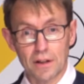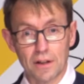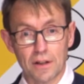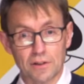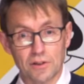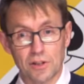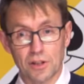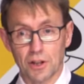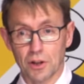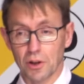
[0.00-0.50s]

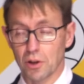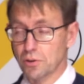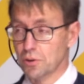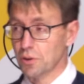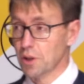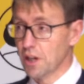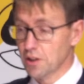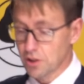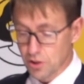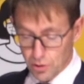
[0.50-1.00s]
Tēnā koutou
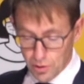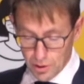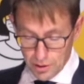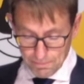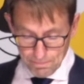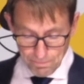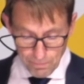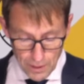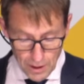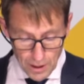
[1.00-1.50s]
katoa.
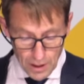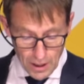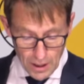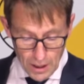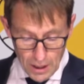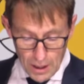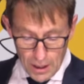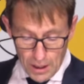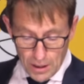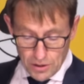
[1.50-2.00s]

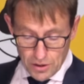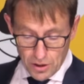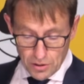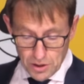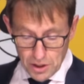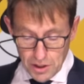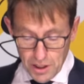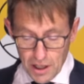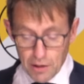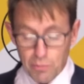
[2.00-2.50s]
So
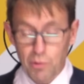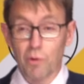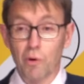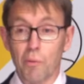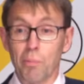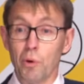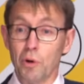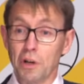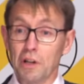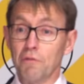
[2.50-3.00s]
today we're
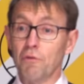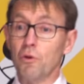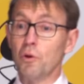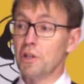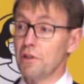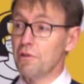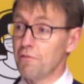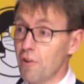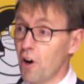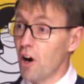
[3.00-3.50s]
reporting
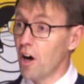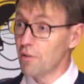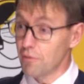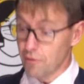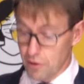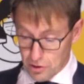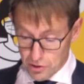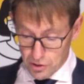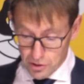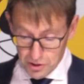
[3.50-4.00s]
45
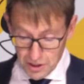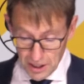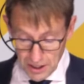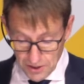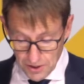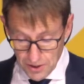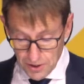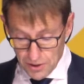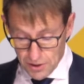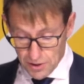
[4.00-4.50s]
new
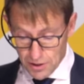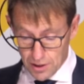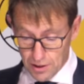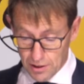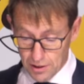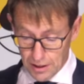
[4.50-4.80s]
cases